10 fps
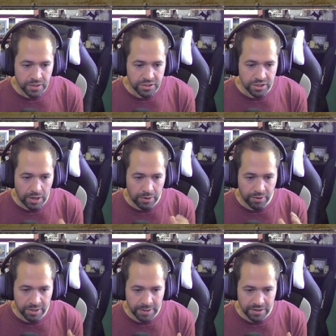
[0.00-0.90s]
So I'd
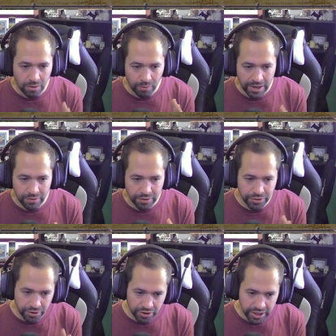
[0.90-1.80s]
recommend around
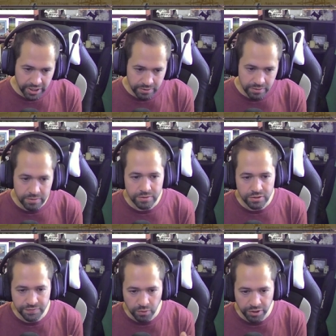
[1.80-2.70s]
30
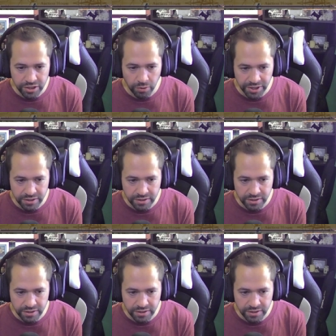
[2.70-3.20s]
to 40 going into the